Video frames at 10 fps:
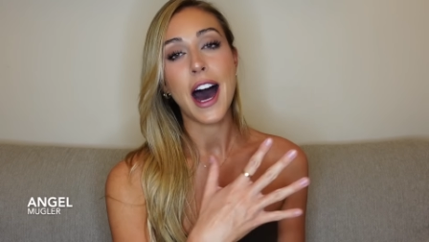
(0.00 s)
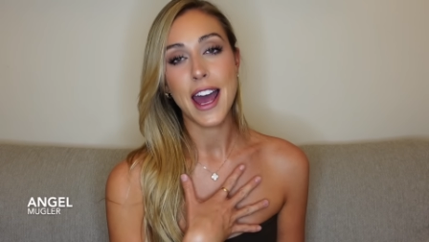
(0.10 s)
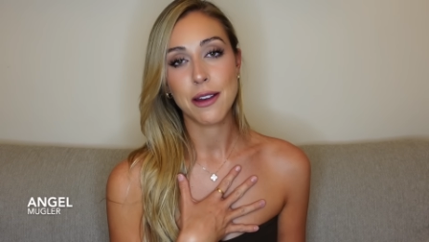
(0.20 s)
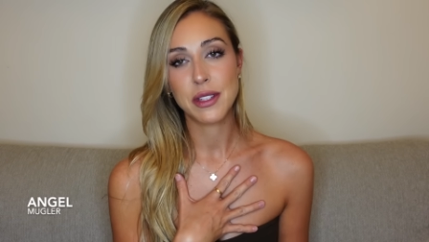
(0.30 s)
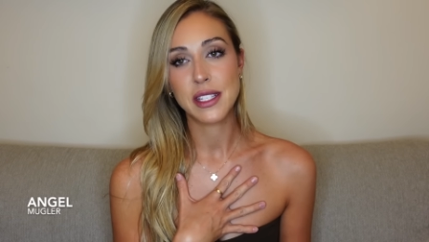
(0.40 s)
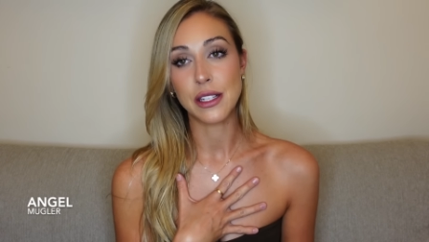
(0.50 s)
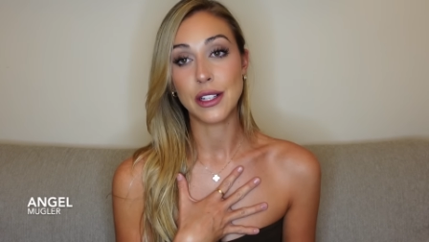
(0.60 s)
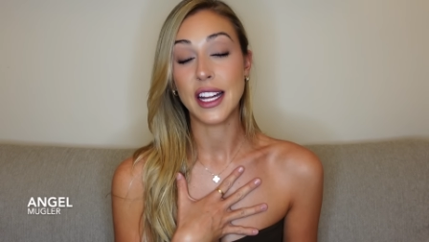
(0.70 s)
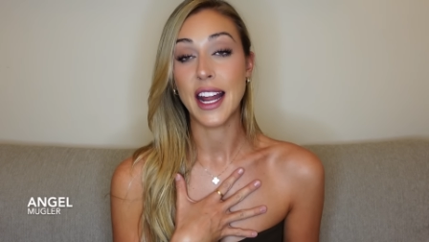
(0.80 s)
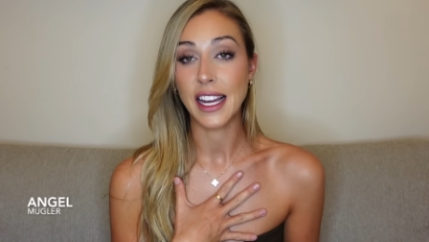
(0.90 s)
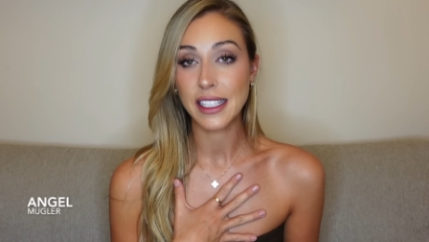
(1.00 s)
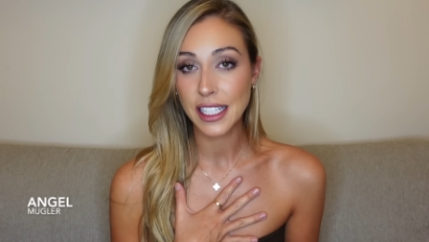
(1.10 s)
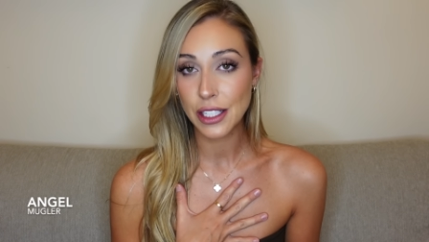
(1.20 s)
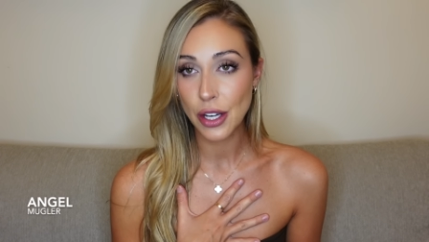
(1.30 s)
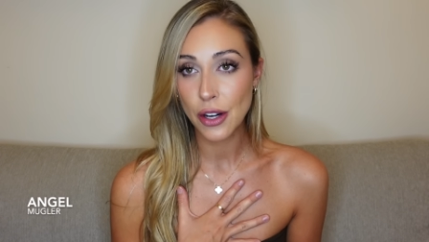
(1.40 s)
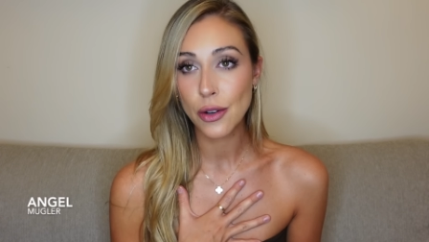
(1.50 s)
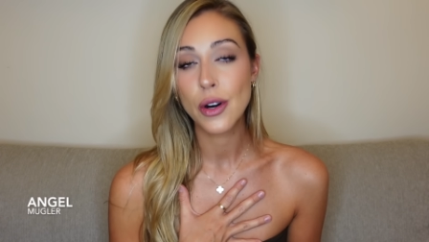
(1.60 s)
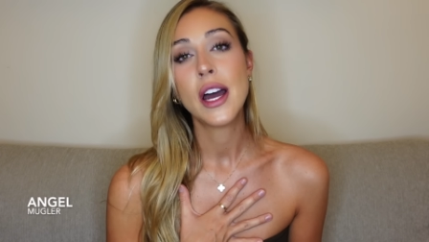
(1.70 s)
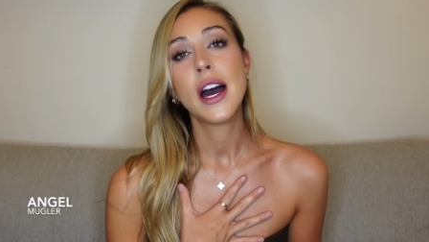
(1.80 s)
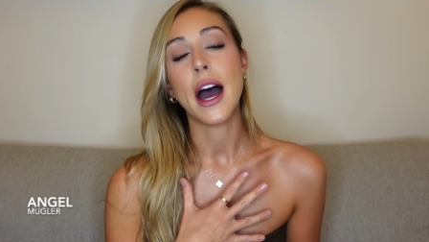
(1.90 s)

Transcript: I am still an alien girl.